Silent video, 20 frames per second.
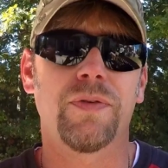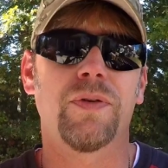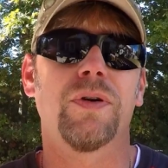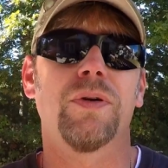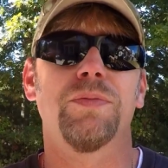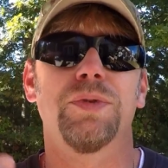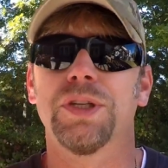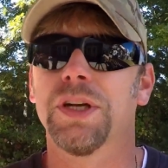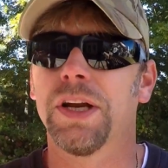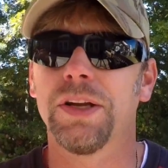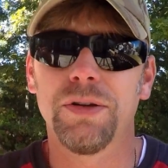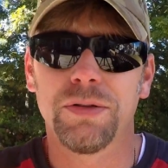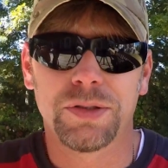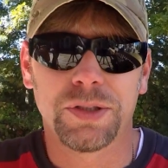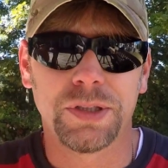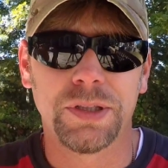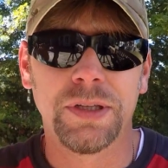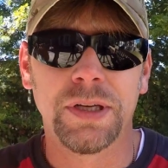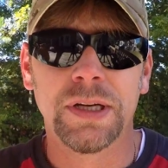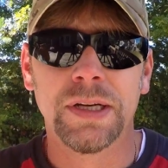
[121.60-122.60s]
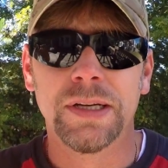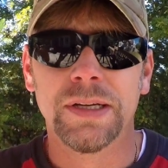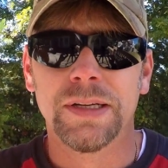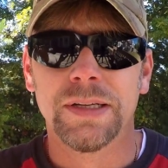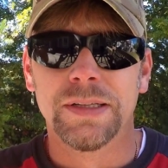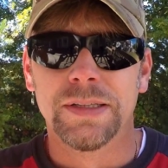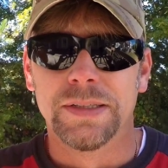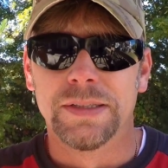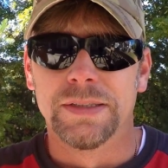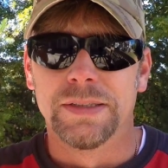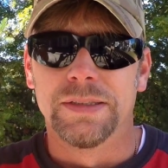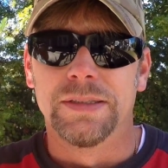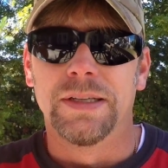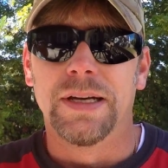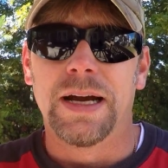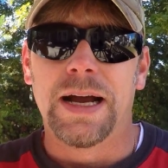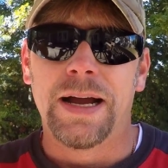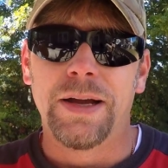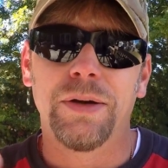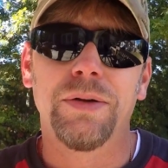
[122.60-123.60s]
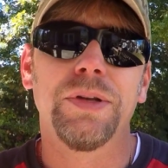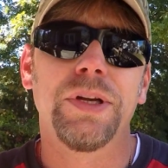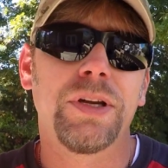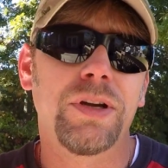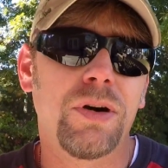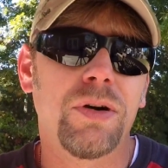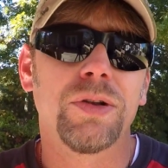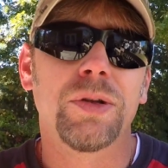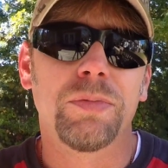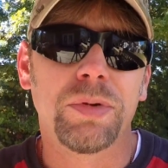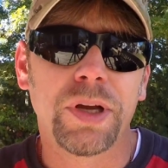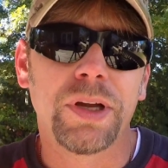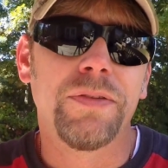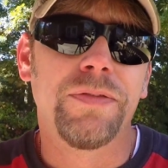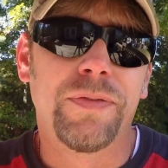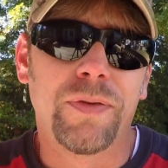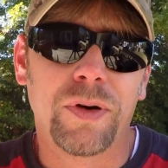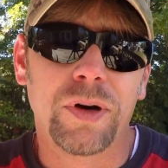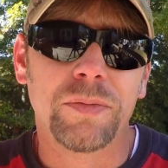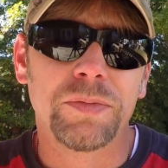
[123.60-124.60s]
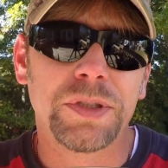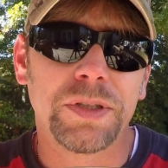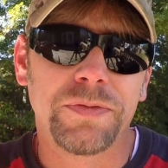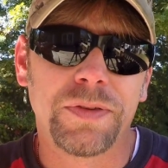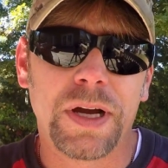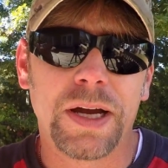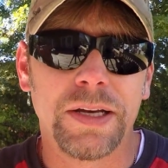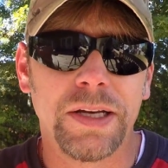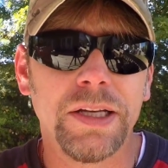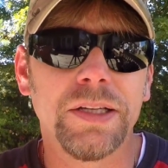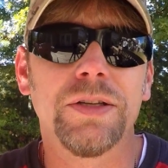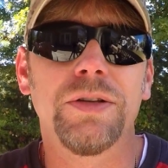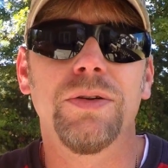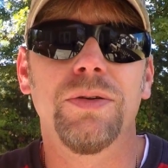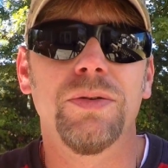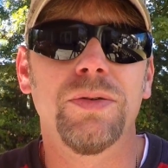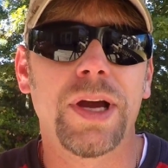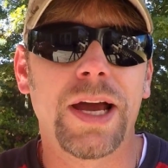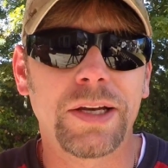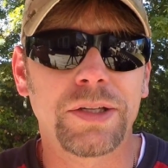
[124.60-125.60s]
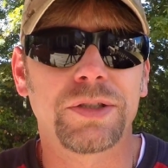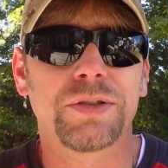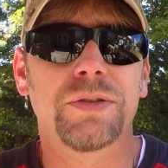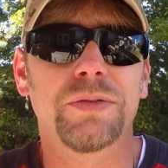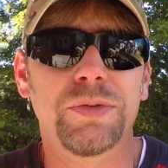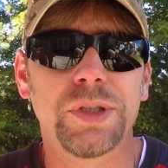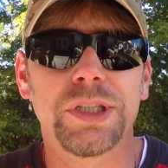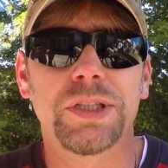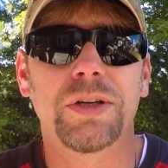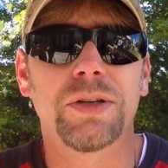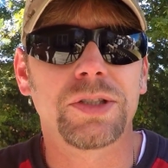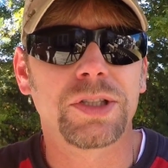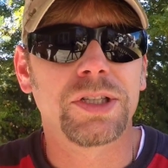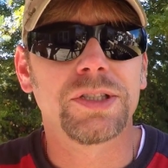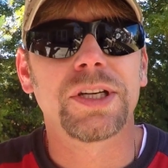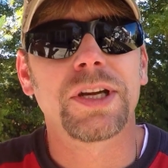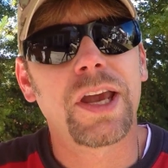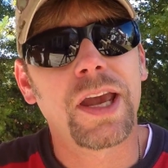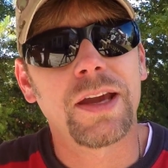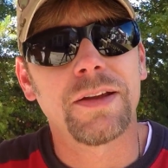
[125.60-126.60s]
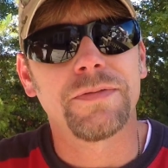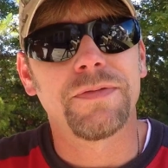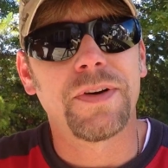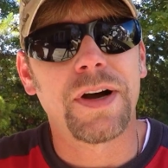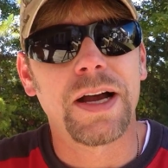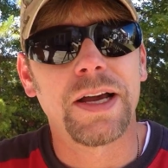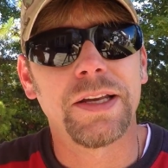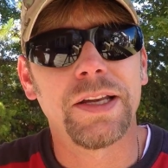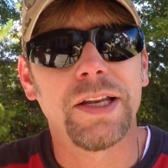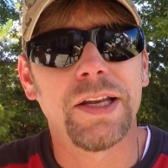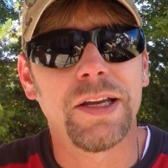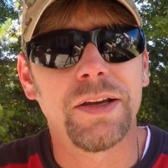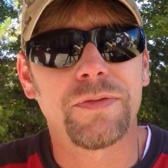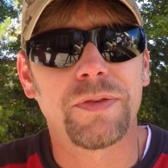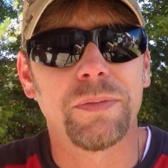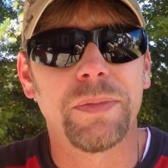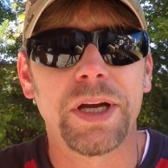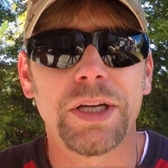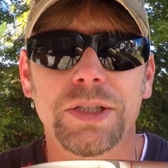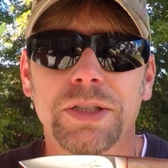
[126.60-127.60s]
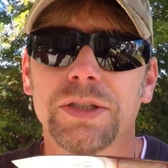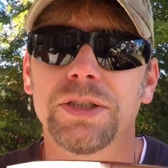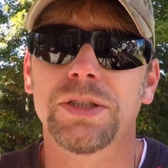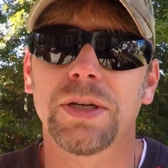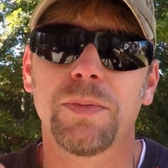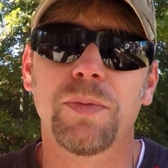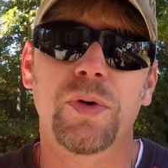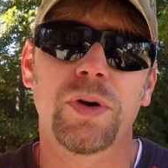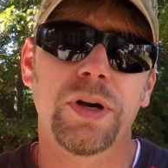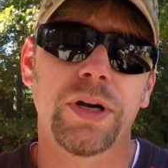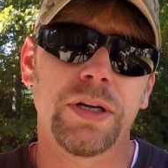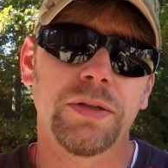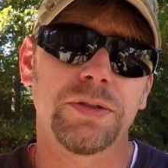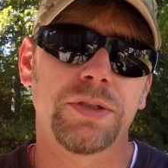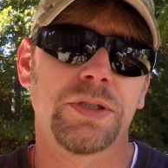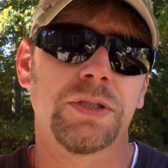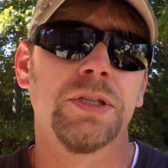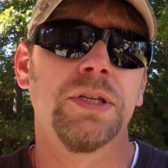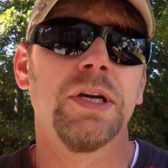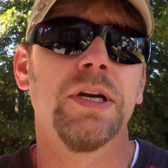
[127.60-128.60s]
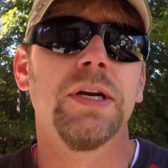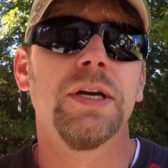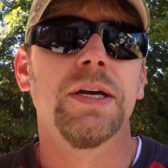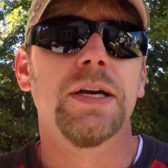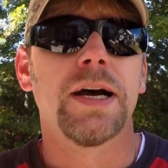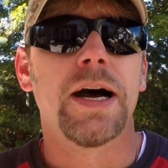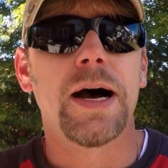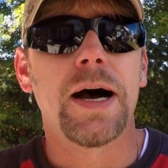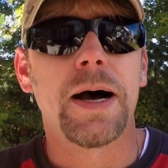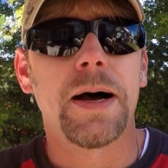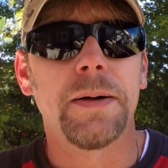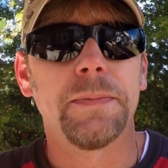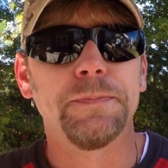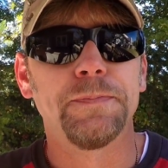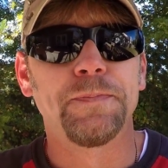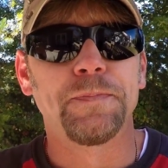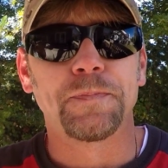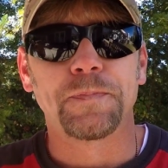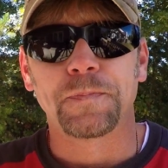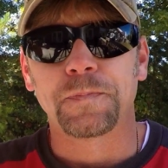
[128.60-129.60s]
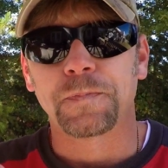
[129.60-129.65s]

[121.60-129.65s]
forums, and I only go on the blade forums if I need to do extra research because I can't find any information somewhere else. And